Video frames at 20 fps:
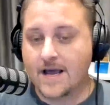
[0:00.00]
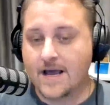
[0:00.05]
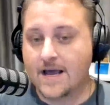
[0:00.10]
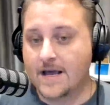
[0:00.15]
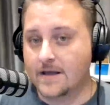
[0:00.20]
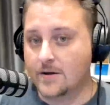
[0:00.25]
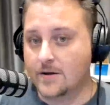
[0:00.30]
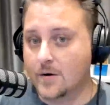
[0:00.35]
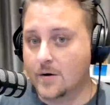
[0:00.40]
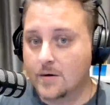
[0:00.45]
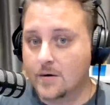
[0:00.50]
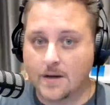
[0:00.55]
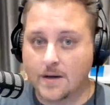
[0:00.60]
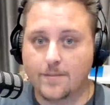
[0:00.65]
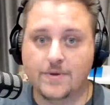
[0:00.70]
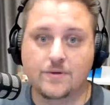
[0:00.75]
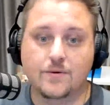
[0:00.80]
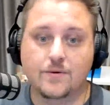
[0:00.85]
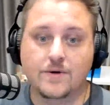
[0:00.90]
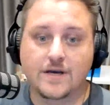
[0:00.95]
and all
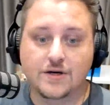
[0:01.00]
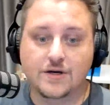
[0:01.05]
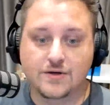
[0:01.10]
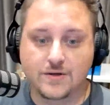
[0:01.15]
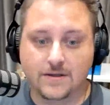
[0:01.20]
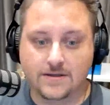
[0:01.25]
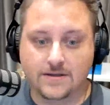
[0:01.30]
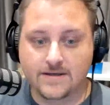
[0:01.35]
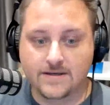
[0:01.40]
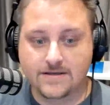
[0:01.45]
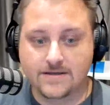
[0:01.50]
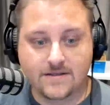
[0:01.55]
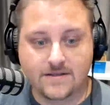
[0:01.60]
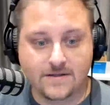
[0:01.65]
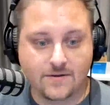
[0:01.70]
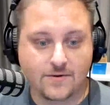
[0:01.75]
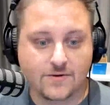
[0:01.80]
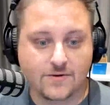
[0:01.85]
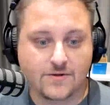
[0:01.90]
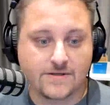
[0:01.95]
up educational
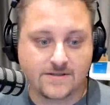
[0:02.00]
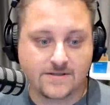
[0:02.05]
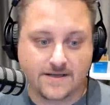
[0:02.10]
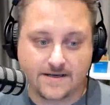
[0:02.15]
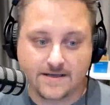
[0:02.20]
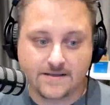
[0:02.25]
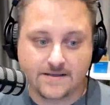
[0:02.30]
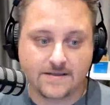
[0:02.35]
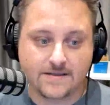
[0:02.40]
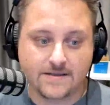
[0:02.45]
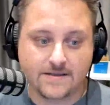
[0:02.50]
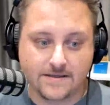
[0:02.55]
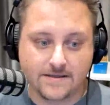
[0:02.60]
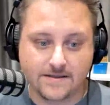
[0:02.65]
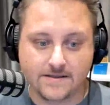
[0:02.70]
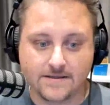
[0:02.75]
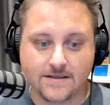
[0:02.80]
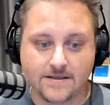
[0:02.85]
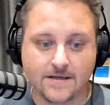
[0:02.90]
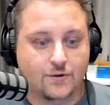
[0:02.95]
institutions and
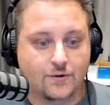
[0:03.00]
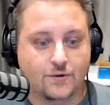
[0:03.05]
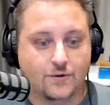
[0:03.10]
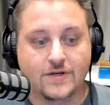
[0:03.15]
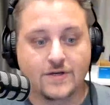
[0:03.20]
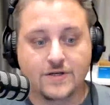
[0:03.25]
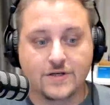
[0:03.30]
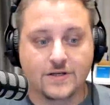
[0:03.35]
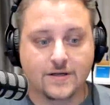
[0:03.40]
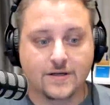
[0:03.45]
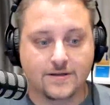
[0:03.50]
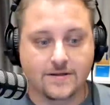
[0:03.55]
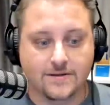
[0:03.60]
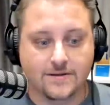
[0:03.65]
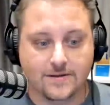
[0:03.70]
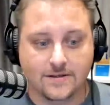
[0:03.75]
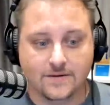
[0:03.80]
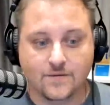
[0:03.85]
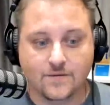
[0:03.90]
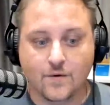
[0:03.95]
entities to digitally
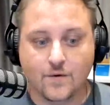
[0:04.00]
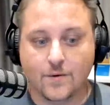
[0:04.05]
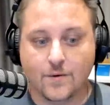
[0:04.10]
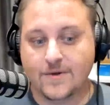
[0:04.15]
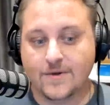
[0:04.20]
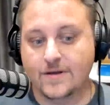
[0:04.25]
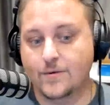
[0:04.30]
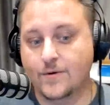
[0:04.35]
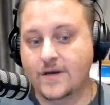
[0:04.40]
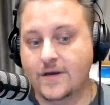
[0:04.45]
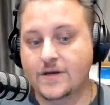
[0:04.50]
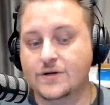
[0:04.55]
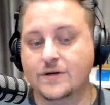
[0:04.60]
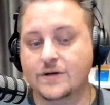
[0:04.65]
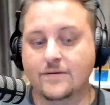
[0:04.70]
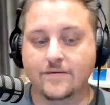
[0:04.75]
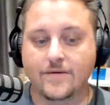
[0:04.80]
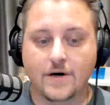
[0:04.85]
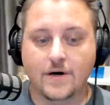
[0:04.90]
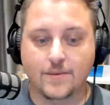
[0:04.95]
transform the education
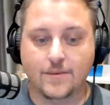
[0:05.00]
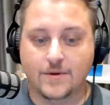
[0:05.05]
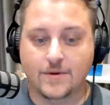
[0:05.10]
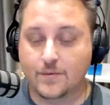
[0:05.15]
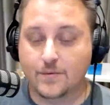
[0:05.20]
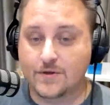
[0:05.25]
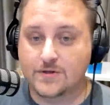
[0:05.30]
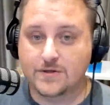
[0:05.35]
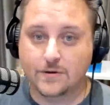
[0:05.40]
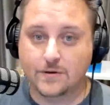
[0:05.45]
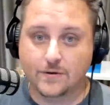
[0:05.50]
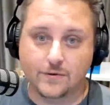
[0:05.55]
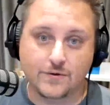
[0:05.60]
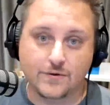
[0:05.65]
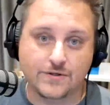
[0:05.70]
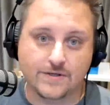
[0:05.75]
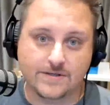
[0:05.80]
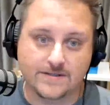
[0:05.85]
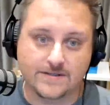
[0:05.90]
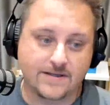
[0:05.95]
environment with
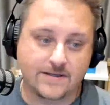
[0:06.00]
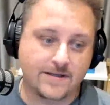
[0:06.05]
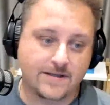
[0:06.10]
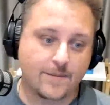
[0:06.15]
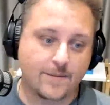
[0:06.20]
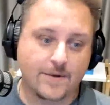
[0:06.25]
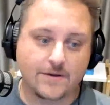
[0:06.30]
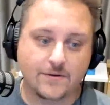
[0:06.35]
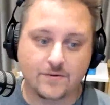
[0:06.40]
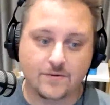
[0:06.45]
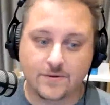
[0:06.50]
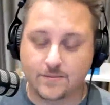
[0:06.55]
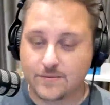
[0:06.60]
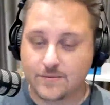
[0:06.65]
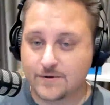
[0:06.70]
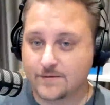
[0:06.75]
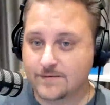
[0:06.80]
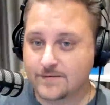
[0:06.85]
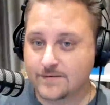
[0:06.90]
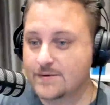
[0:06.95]
solutions that are meant to
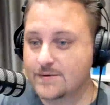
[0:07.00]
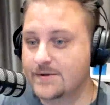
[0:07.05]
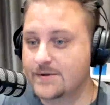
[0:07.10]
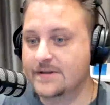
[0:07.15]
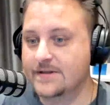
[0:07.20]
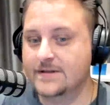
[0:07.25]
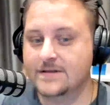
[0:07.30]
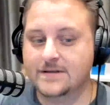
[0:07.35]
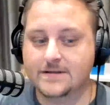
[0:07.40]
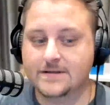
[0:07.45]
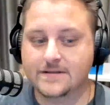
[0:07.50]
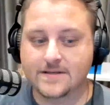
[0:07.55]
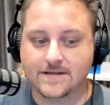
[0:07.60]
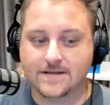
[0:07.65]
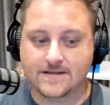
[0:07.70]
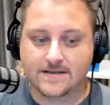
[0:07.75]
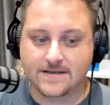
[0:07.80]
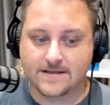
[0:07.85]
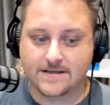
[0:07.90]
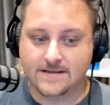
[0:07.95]
improve student
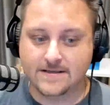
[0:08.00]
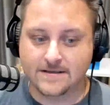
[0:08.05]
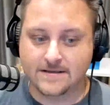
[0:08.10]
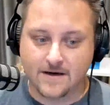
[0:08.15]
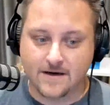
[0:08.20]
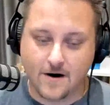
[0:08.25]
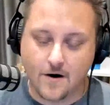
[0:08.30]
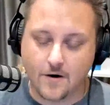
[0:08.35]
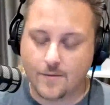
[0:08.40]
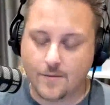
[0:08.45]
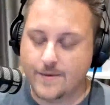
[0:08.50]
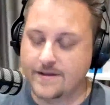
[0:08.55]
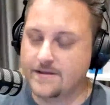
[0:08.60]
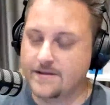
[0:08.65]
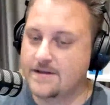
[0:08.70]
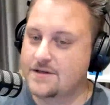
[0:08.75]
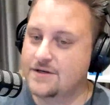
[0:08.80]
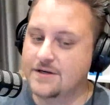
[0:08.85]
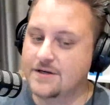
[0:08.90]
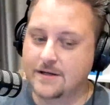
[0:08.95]
success, augment
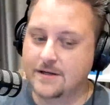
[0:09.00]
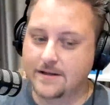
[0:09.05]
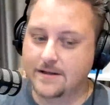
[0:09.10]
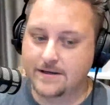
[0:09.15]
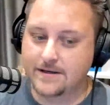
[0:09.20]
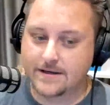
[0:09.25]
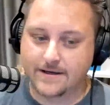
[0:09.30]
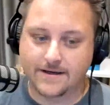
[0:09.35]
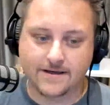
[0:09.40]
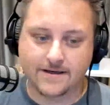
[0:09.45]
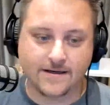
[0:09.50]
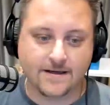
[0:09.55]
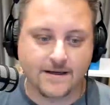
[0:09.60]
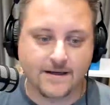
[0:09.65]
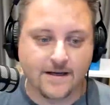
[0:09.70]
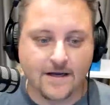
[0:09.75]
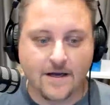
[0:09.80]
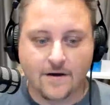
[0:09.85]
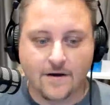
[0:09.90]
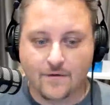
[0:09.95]
teaching and learning
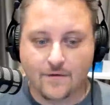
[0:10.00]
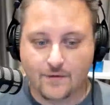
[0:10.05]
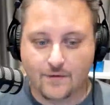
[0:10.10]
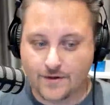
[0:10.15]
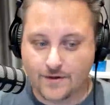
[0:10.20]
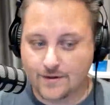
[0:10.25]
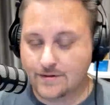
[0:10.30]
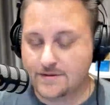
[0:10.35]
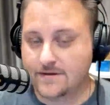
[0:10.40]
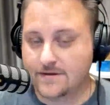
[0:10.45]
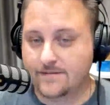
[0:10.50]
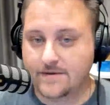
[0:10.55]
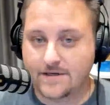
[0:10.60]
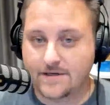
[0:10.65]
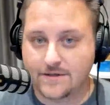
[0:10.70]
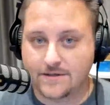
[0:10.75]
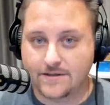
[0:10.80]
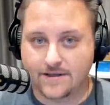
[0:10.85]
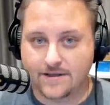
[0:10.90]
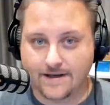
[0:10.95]
through the use of
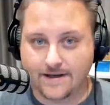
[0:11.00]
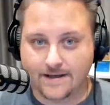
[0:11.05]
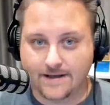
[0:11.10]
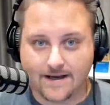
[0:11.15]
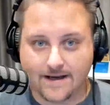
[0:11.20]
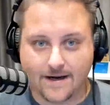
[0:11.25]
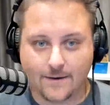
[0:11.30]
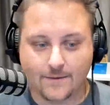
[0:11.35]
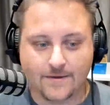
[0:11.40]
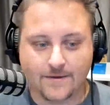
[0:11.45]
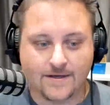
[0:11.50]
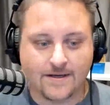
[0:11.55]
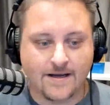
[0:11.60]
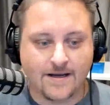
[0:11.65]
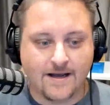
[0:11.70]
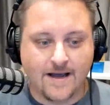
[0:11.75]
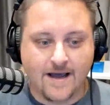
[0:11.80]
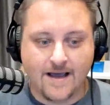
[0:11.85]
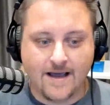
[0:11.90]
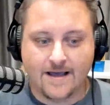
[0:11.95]
digital and cloud,
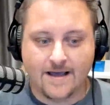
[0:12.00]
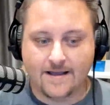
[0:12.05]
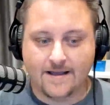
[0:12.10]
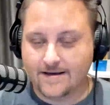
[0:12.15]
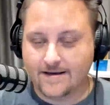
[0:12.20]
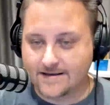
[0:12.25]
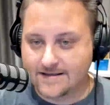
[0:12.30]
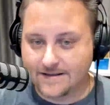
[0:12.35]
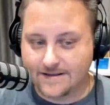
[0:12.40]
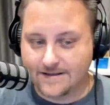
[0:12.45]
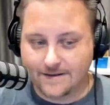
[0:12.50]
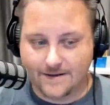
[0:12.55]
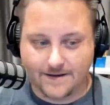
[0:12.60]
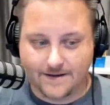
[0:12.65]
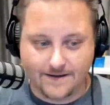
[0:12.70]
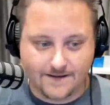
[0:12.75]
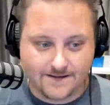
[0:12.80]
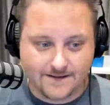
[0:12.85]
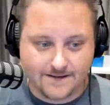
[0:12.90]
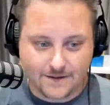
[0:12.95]
and
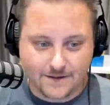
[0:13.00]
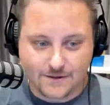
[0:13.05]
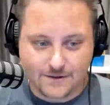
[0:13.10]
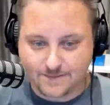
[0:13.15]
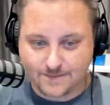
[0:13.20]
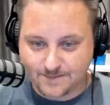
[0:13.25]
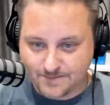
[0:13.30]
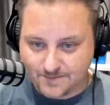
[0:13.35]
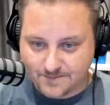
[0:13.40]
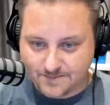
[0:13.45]
accelerate research.